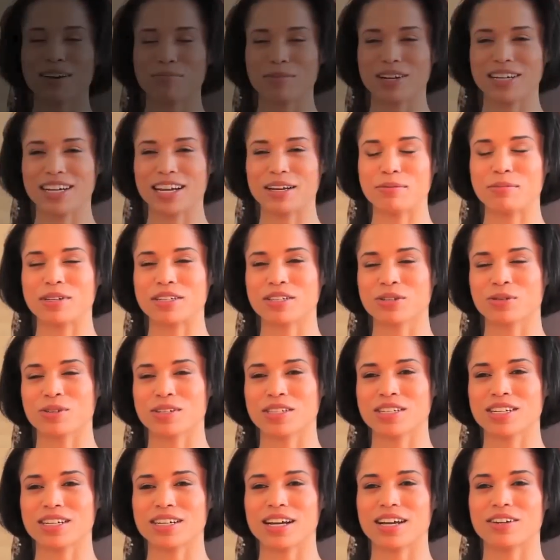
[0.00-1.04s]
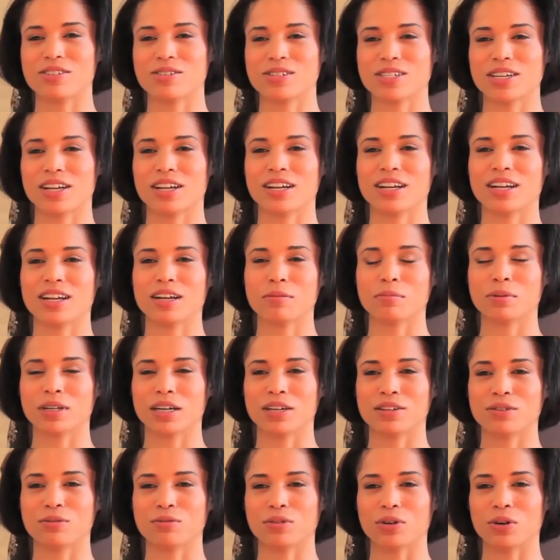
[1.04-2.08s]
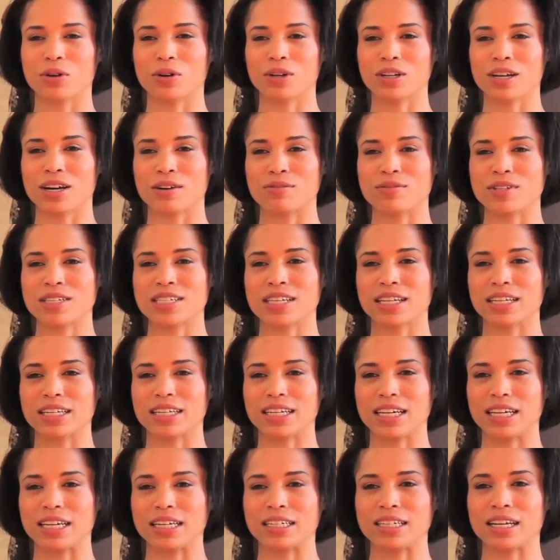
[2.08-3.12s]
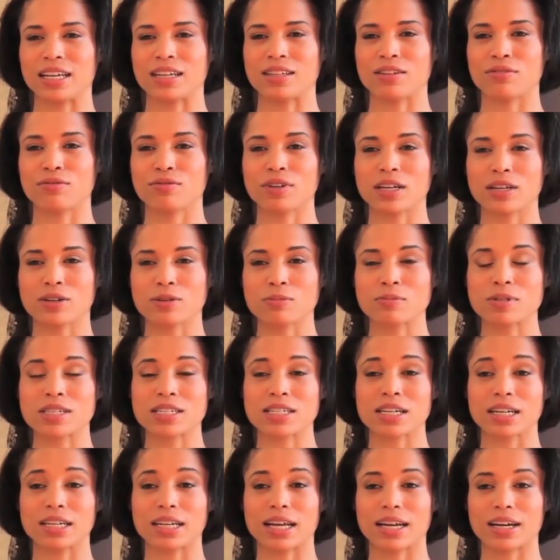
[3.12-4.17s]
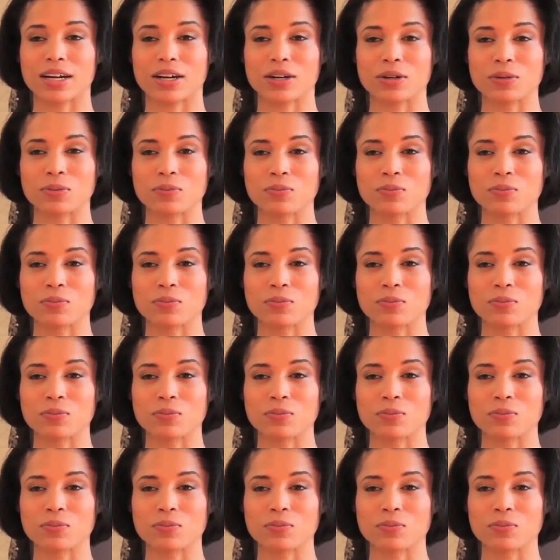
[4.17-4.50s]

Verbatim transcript: my name is Kristen Anderson, and I play the role of Selene in the film Stiletto.